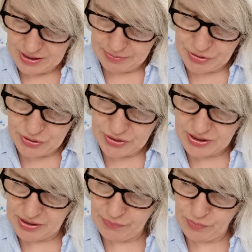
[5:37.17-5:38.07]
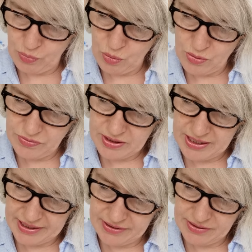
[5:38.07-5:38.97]
Let me just see for 1
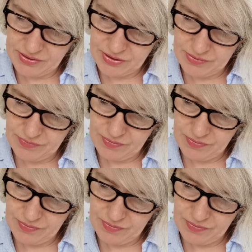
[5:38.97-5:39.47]
second.